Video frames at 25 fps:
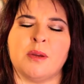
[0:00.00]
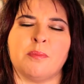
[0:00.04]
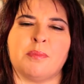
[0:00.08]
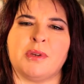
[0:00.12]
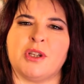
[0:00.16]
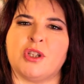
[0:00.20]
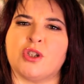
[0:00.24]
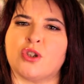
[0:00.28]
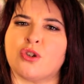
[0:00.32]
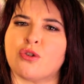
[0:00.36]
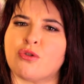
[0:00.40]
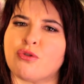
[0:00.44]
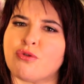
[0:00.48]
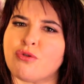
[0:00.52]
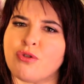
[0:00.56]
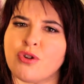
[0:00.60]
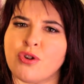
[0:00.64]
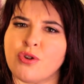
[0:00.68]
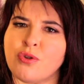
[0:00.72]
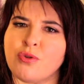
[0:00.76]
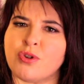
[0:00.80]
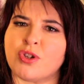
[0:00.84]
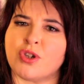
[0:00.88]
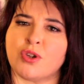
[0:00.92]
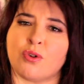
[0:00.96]
be
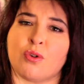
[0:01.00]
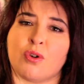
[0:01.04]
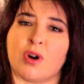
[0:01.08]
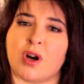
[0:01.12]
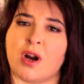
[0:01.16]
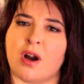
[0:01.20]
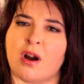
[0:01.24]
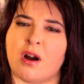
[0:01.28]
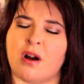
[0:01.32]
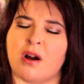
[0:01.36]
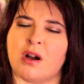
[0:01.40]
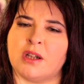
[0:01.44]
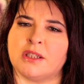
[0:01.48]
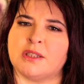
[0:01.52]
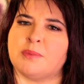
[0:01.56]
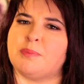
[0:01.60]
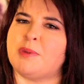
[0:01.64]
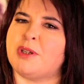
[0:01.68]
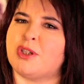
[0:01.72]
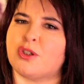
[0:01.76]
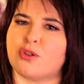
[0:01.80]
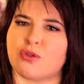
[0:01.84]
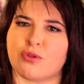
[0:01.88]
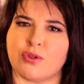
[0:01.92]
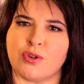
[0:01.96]
true to your heart,
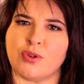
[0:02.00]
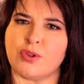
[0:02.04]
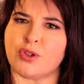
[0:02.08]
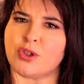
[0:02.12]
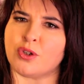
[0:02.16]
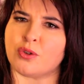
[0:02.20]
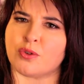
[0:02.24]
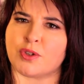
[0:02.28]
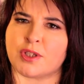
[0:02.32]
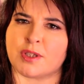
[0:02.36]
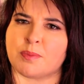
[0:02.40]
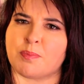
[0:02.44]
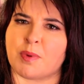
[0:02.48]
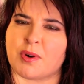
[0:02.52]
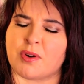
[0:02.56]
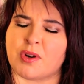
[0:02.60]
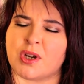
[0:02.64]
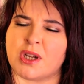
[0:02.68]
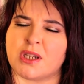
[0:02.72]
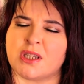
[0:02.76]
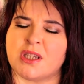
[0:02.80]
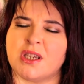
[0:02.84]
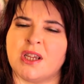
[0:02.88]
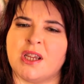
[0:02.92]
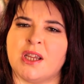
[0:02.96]
be true to your
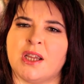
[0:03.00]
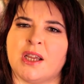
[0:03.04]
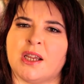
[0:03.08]
spirit,